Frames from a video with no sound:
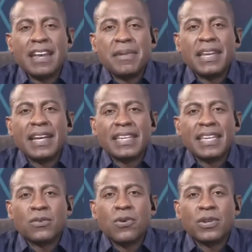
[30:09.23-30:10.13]
that I may not
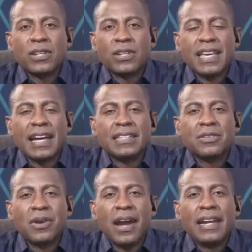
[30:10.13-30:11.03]
get the quote
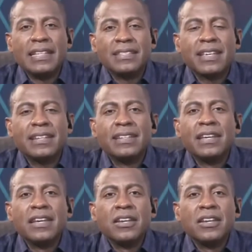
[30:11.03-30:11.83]
exactly right. He said.